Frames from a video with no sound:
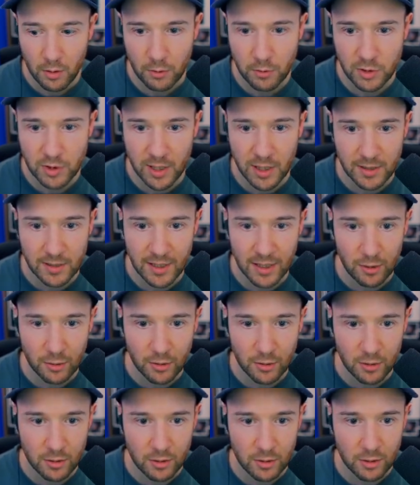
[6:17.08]
Who's that?
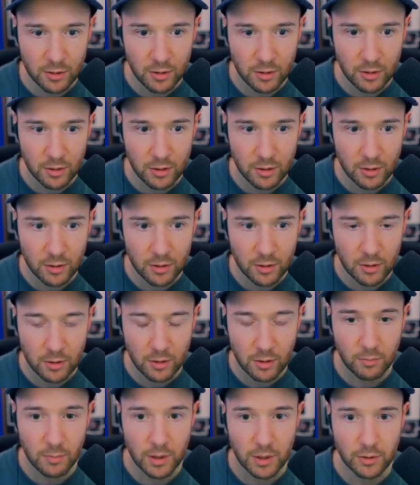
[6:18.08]
Dalot?
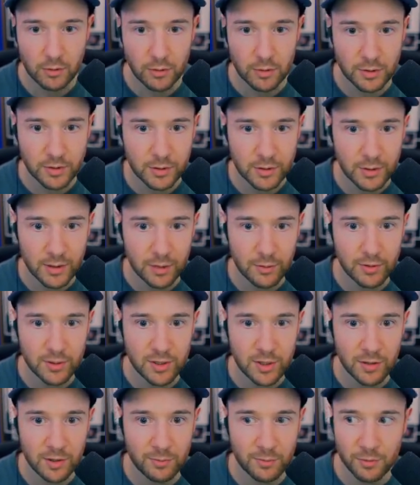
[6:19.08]
Oh, my God. That was
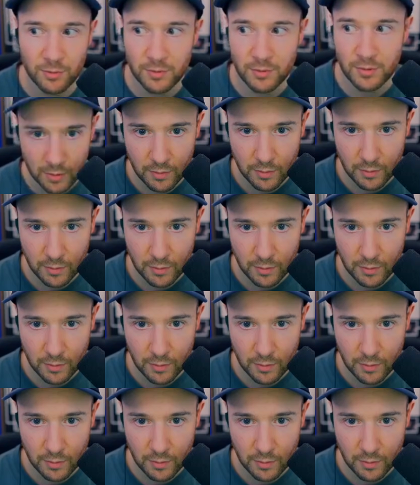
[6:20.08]
terrible.